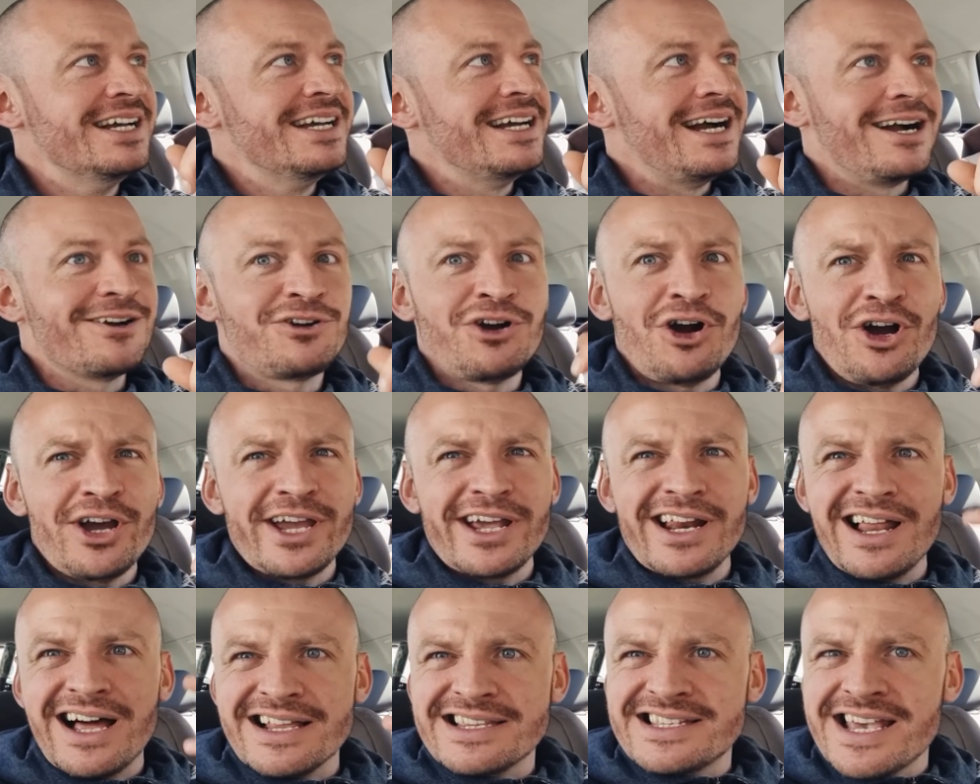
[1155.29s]
I got
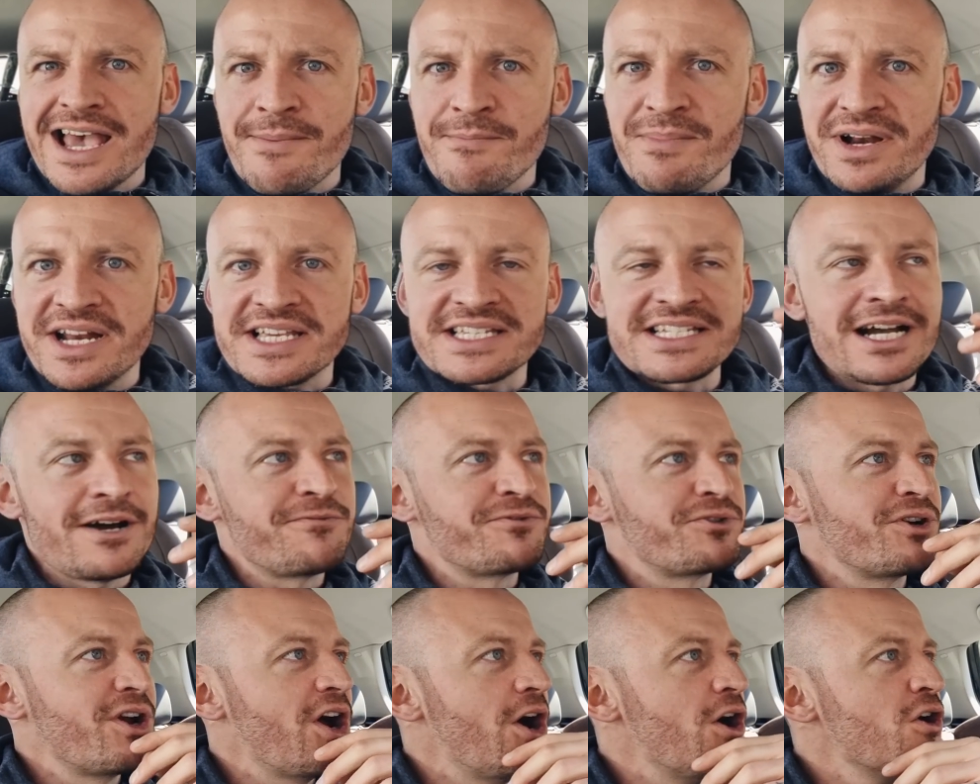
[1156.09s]
here like 10 minutes
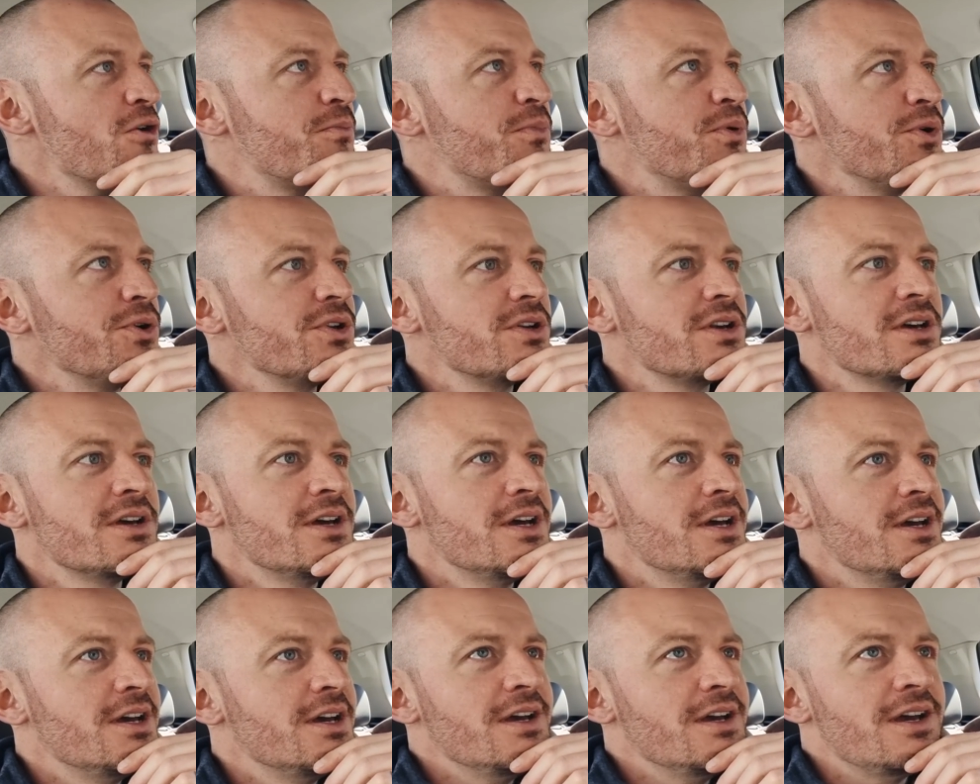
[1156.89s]
after it opened,
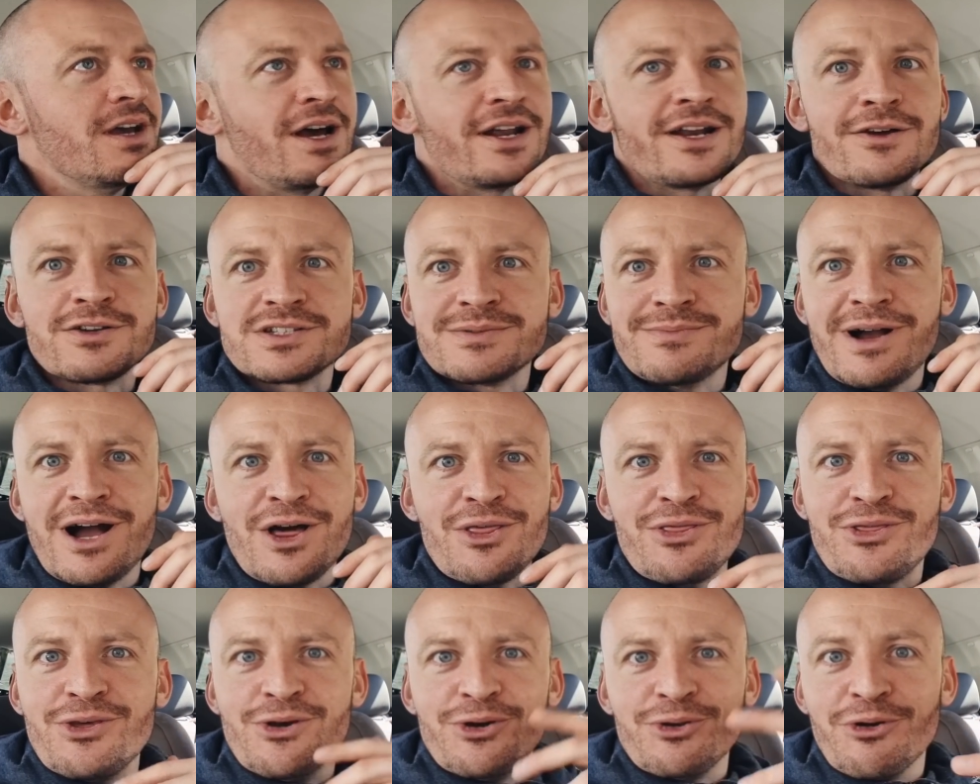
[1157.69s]
and I was
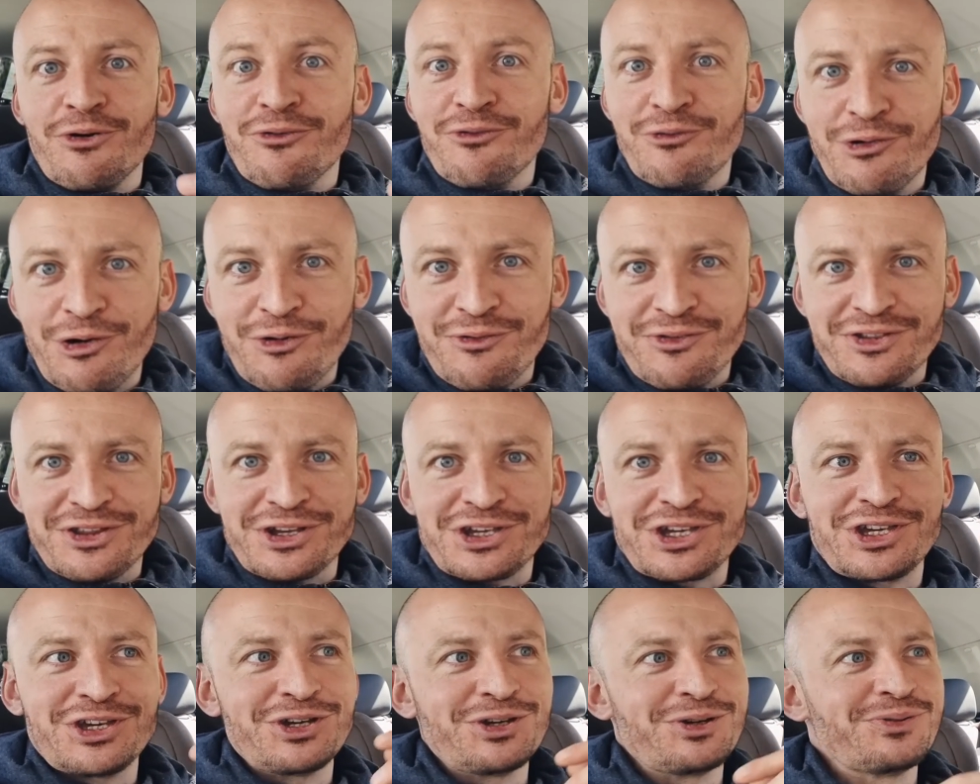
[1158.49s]
about third or fourth in the
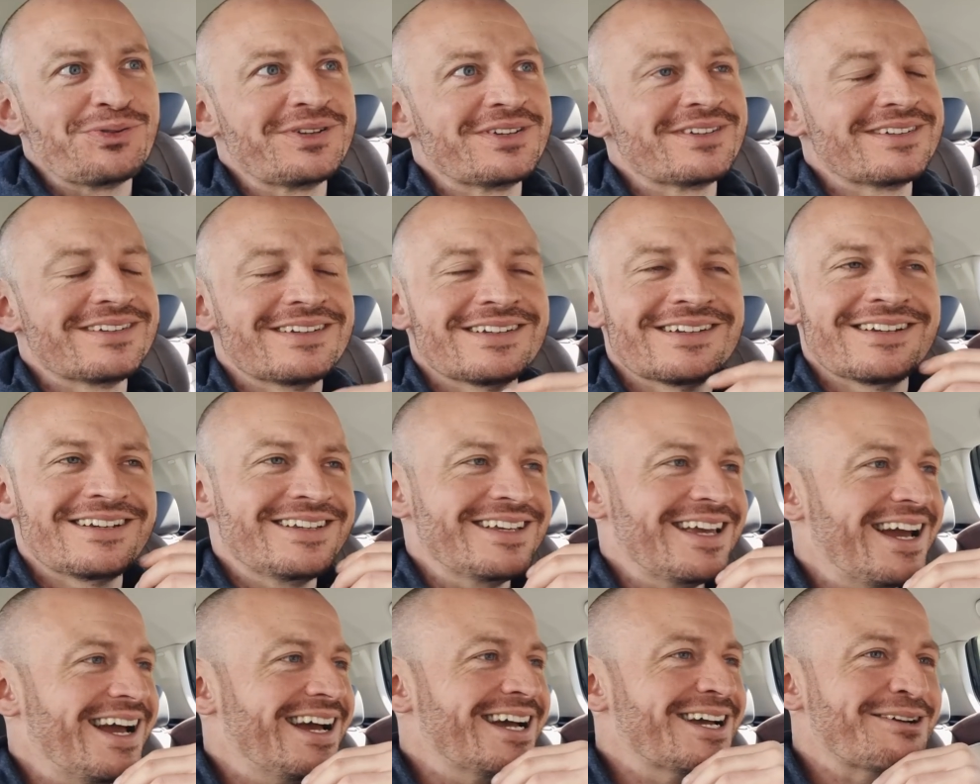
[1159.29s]
queue. And
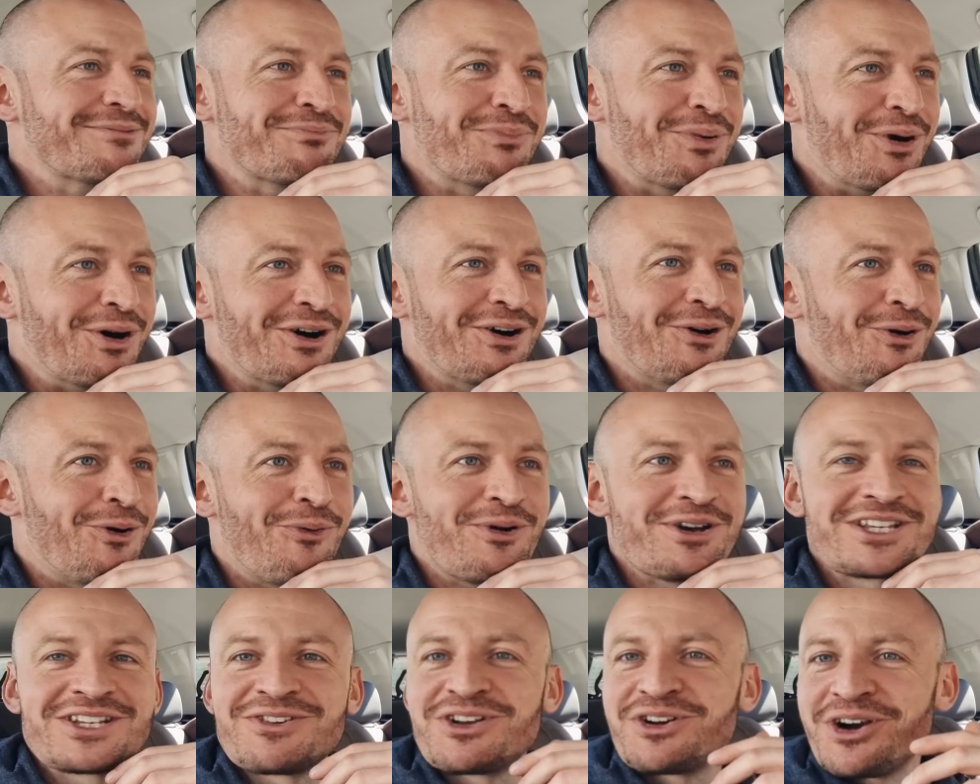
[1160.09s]
yeah, but
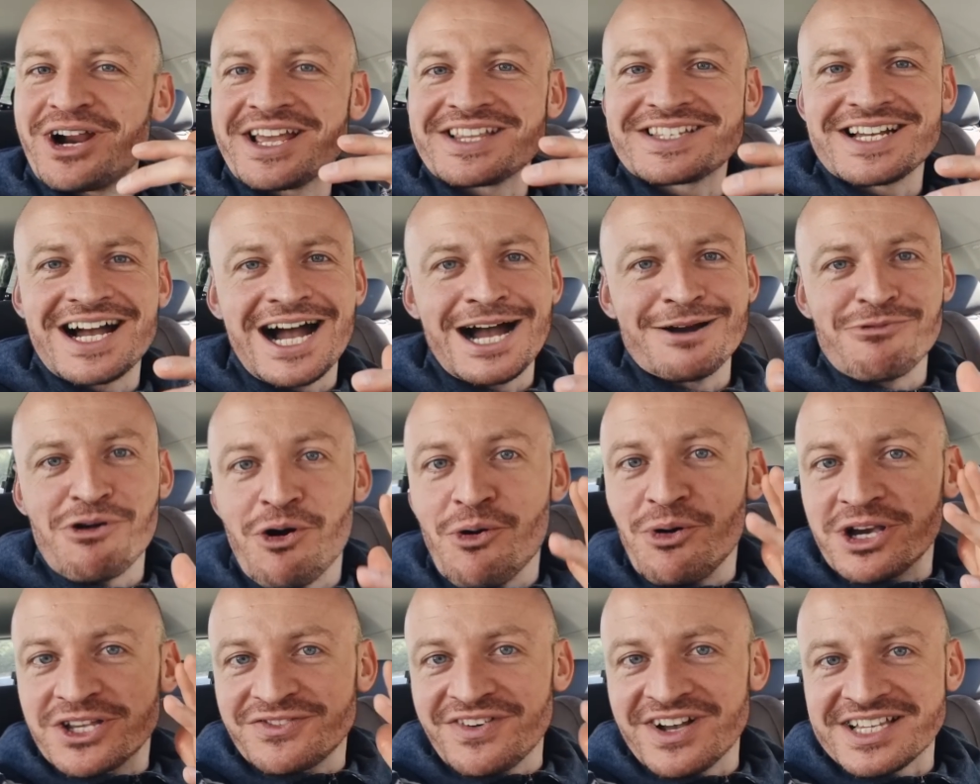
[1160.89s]
always a great time,
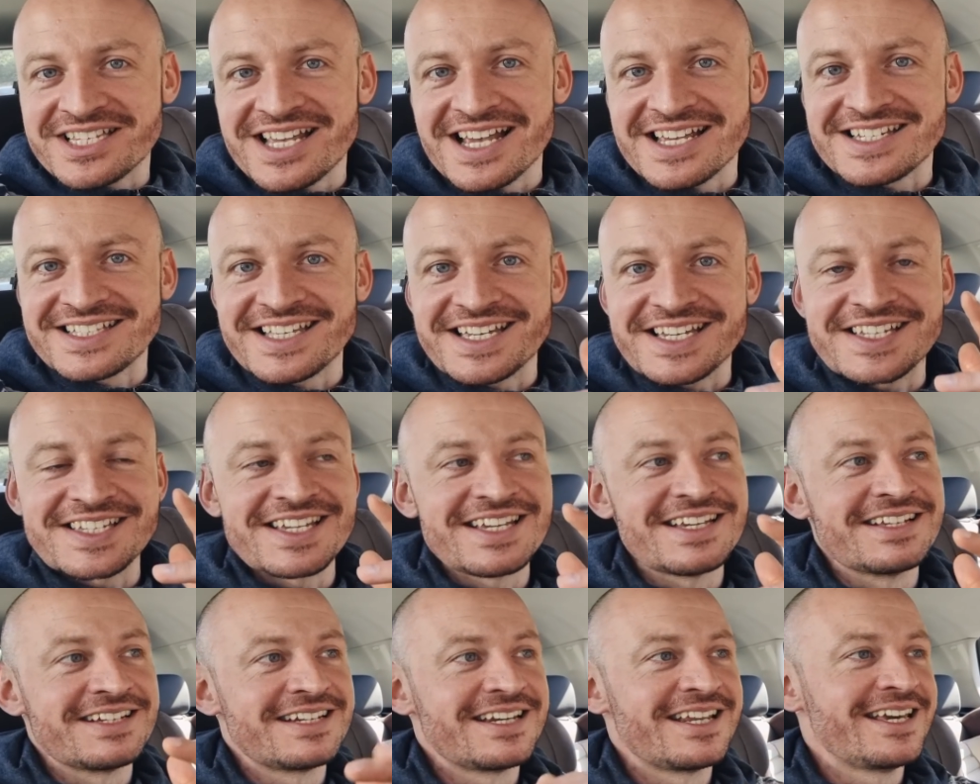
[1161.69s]
always fantastic
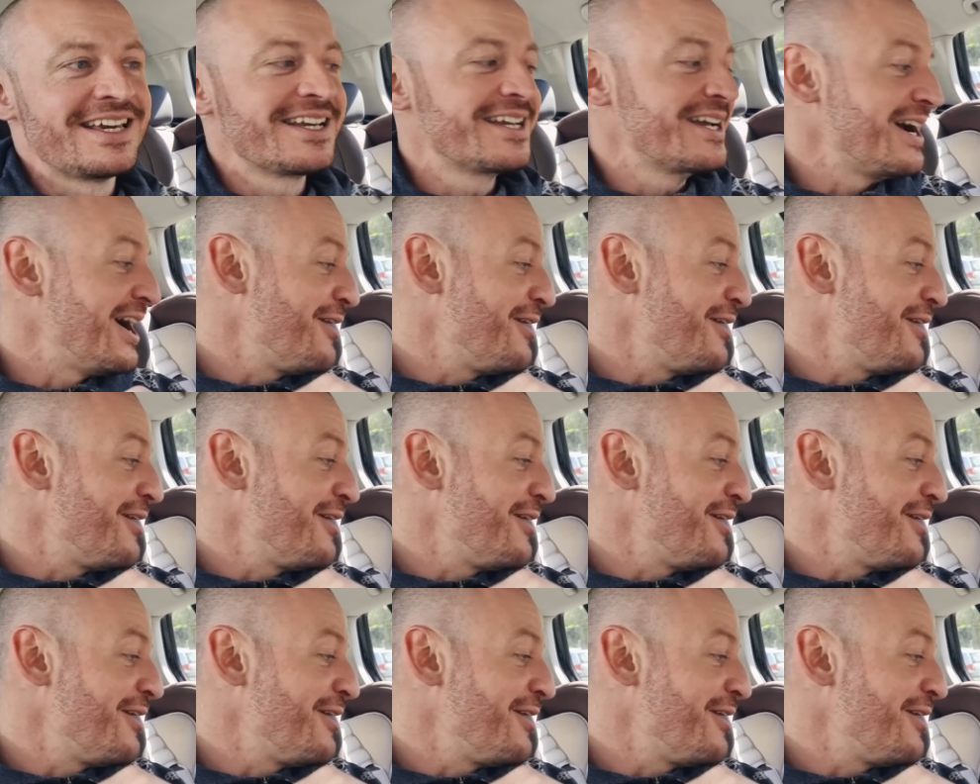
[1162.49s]
seeing Nick.